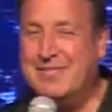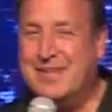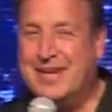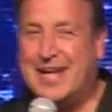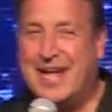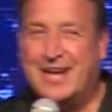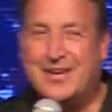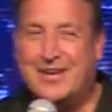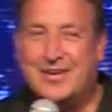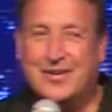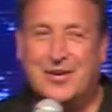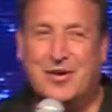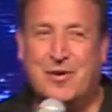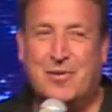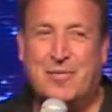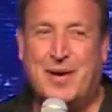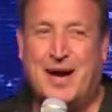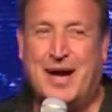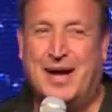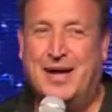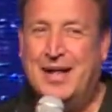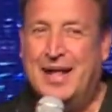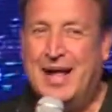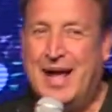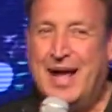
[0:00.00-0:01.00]
Man, I don't know
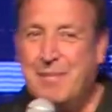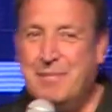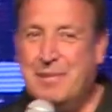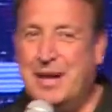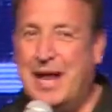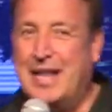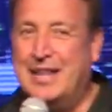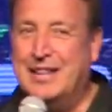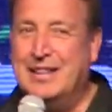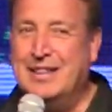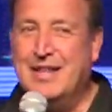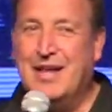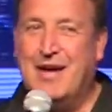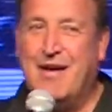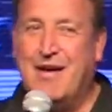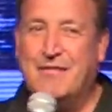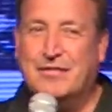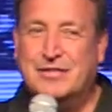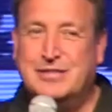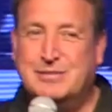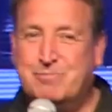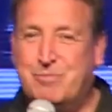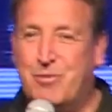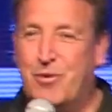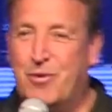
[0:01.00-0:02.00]
about, I mean, I love
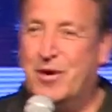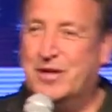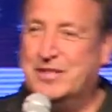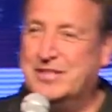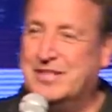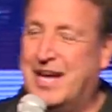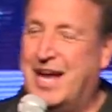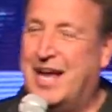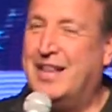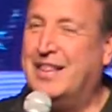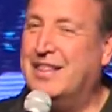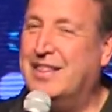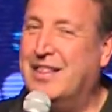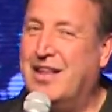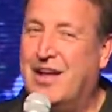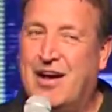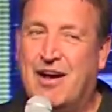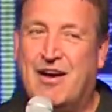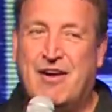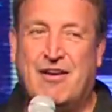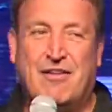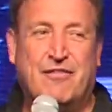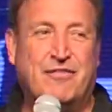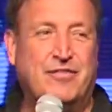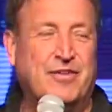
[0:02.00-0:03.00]
sports. I
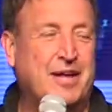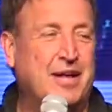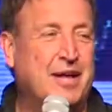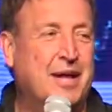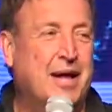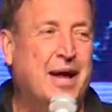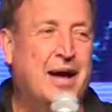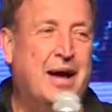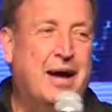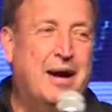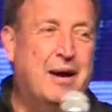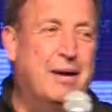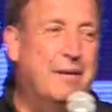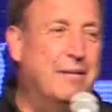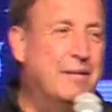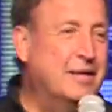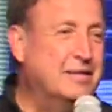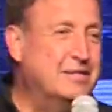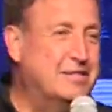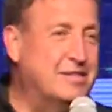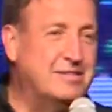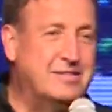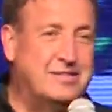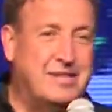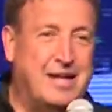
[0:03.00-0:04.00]
love, uh,
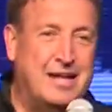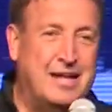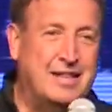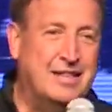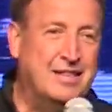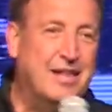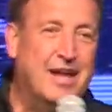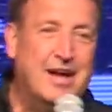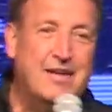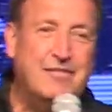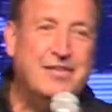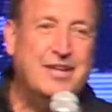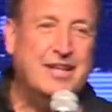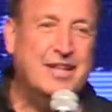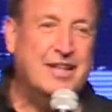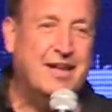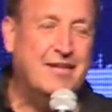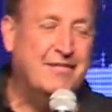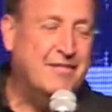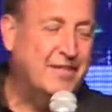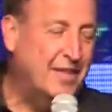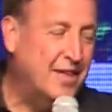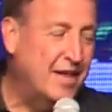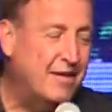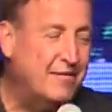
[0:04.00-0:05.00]
just, I love it,
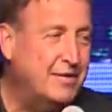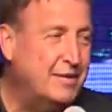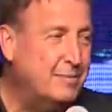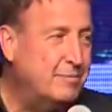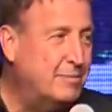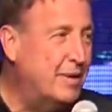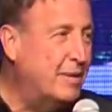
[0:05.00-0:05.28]
love it, love it.